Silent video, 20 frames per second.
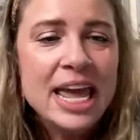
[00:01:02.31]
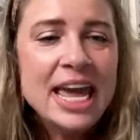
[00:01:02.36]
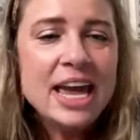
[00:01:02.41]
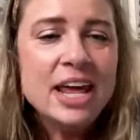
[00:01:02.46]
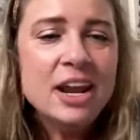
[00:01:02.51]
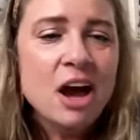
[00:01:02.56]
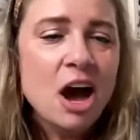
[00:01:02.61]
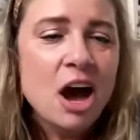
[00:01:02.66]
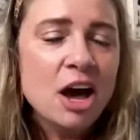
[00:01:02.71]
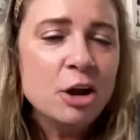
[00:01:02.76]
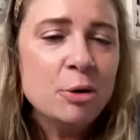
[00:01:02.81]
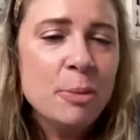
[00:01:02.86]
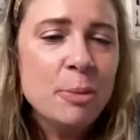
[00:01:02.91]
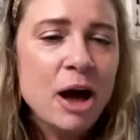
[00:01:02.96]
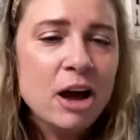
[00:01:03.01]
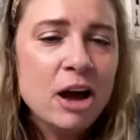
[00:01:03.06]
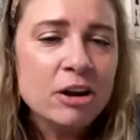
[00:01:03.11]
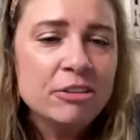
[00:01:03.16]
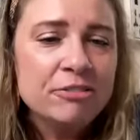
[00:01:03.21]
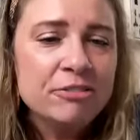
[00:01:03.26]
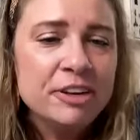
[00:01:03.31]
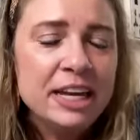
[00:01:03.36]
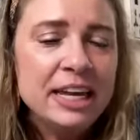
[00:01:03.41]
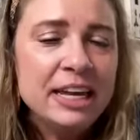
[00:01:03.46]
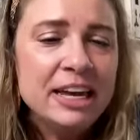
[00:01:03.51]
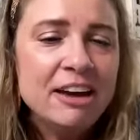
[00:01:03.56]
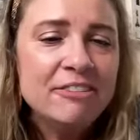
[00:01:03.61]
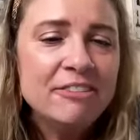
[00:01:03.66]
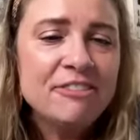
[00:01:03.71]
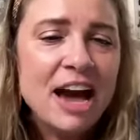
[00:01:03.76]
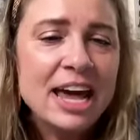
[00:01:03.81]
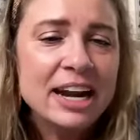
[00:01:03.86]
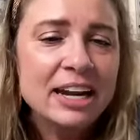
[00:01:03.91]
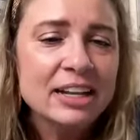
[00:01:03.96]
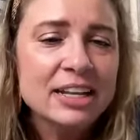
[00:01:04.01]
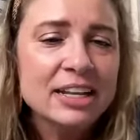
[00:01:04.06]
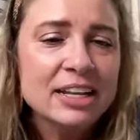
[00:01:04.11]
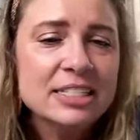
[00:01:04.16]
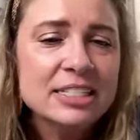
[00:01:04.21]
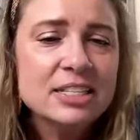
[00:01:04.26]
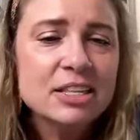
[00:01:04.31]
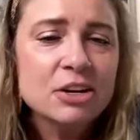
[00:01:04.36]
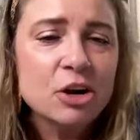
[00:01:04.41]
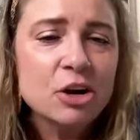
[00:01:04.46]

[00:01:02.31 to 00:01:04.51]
and autobiography, a finalist, the